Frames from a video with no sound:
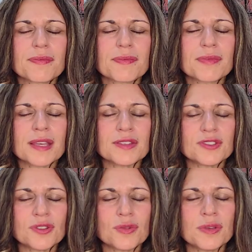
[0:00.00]
And
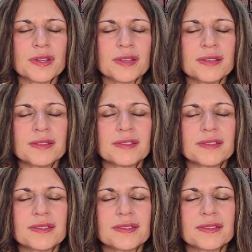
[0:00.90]
so it
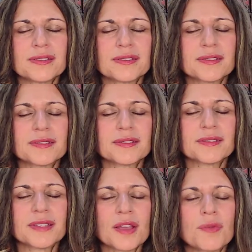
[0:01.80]
is.
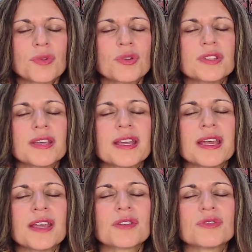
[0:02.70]
And we're going to
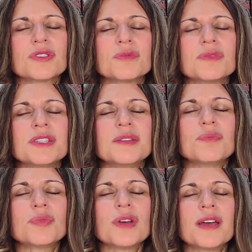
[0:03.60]
anchor some deep
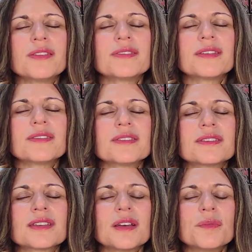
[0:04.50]
breaths as this
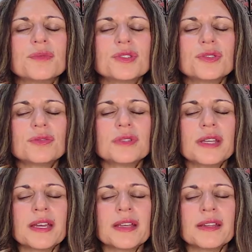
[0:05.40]
comes to an
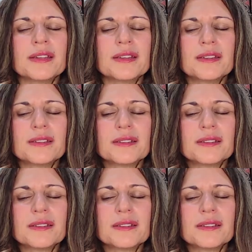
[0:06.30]
end.